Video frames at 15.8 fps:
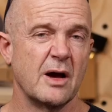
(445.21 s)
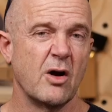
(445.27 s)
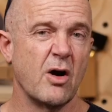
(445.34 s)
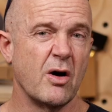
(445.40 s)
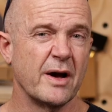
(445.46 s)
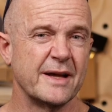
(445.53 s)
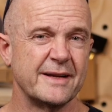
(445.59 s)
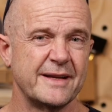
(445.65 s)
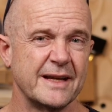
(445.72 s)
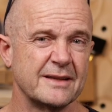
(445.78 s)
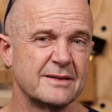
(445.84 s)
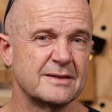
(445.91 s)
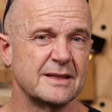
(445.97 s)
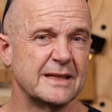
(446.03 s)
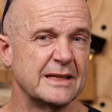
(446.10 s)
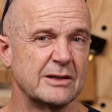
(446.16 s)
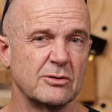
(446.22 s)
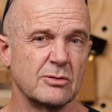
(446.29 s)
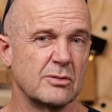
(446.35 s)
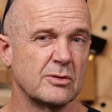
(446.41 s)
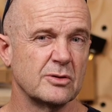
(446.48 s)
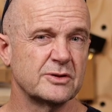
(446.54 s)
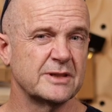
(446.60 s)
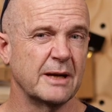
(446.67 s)
higher density
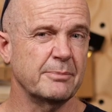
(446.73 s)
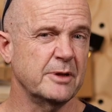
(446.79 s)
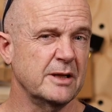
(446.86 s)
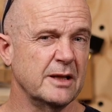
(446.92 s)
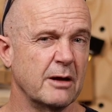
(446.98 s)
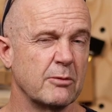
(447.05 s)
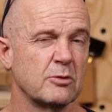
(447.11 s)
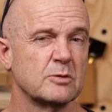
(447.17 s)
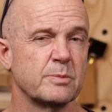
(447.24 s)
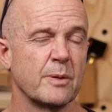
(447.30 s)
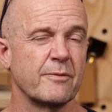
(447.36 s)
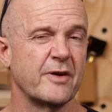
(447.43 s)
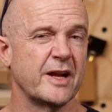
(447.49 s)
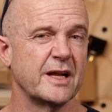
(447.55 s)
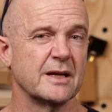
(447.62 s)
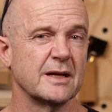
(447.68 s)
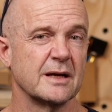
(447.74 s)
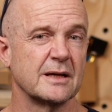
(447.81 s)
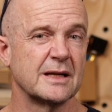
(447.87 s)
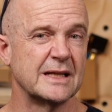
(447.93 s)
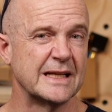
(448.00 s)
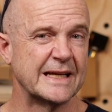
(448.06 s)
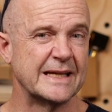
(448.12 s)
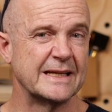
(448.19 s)
or something that was preventing a
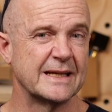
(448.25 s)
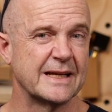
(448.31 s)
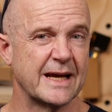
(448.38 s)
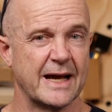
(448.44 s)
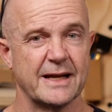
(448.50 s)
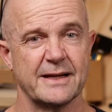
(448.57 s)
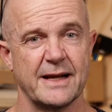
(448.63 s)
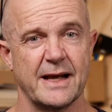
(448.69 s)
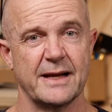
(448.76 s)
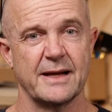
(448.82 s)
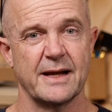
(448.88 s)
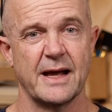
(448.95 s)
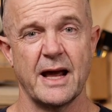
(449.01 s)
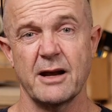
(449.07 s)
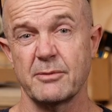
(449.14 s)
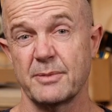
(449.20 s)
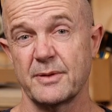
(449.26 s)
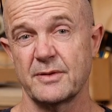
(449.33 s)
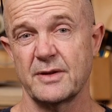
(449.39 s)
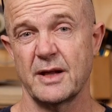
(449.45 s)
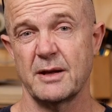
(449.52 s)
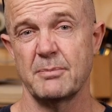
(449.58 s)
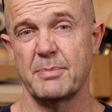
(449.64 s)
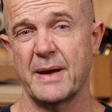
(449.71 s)
clean cut at
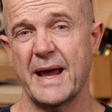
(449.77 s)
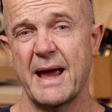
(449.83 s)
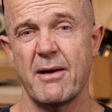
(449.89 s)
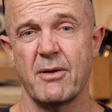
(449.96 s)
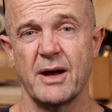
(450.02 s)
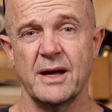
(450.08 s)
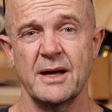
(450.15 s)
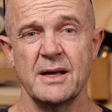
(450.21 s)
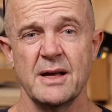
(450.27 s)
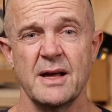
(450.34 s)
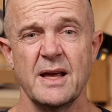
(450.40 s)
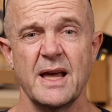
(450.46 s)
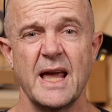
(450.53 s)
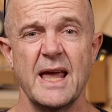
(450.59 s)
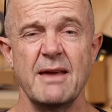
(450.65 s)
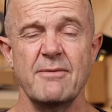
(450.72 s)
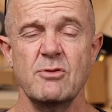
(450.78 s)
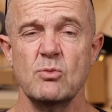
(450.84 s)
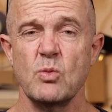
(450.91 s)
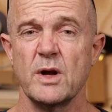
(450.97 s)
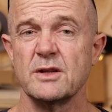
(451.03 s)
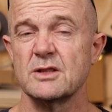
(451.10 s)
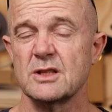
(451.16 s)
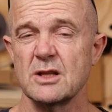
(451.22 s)
100% power even
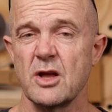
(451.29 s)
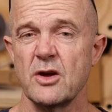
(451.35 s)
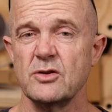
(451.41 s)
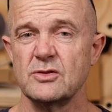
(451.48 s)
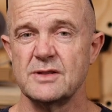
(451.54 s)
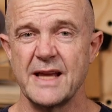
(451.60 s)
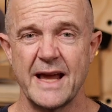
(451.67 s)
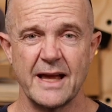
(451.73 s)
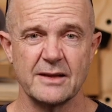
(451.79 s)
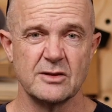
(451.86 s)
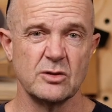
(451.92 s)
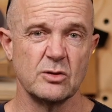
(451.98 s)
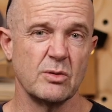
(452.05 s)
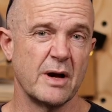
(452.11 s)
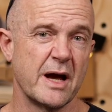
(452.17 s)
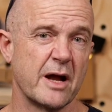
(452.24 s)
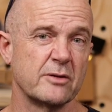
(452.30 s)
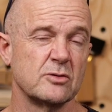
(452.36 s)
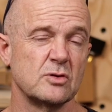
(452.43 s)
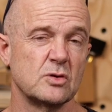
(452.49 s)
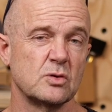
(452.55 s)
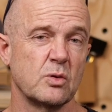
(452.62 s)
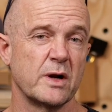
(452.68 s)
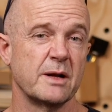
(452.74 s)
when slowed down to
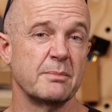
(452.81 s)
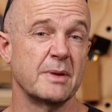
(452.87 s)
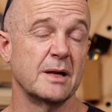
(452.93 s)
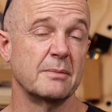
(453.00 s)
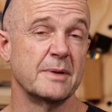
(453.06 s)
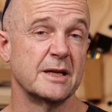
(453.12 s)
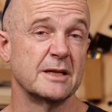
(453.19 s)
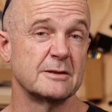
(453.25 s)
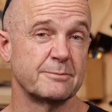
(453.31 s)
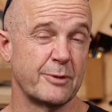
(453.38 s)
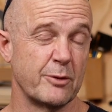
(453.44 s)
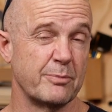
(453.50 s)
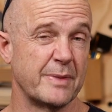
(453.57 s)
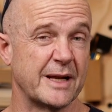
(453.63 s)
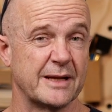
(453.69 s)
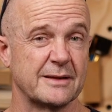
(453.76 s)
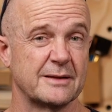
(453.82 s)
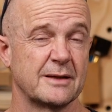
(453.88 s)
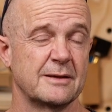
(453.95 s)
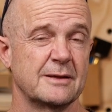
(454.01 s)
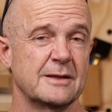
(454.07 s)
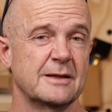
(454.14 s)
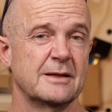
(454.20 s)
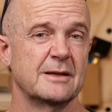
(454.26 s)
120mm per minute.
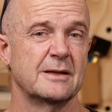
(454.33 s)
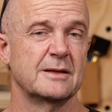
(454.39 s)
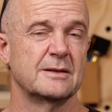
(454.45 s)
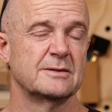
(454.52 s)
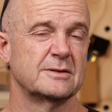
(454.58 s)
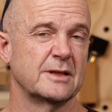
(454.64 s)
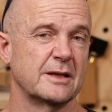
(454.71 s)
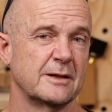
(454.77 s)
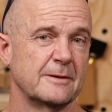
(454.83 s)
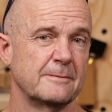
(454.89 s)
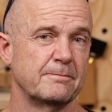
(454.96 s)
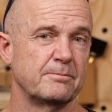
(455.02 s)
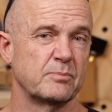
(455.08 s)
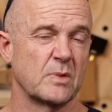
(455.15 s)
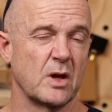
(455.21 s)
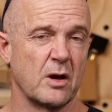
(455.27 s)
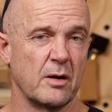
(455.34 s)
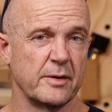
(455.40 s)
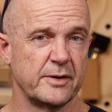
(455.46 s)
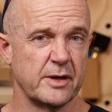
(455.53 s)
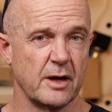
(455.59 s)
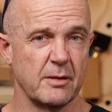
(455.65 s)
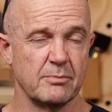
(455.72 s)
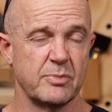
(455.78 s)
So I
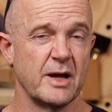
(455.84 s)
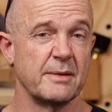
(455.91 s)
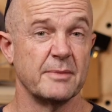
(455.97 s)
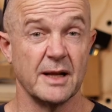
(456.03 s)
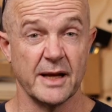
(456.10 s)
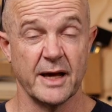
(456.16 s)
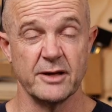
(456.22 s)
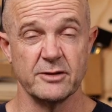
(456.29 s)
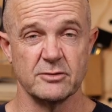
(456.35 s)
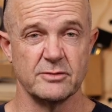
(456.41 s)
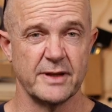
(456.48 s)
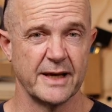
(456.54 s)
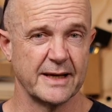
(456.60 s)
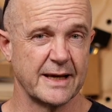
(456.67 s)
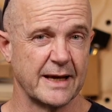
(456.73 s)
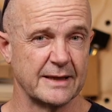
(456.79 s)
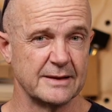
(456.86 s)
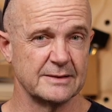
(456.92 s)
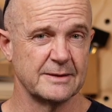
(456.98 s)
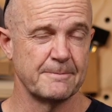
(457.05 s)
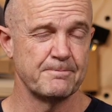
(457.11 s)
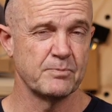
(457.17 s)
don't blame the laser in that case.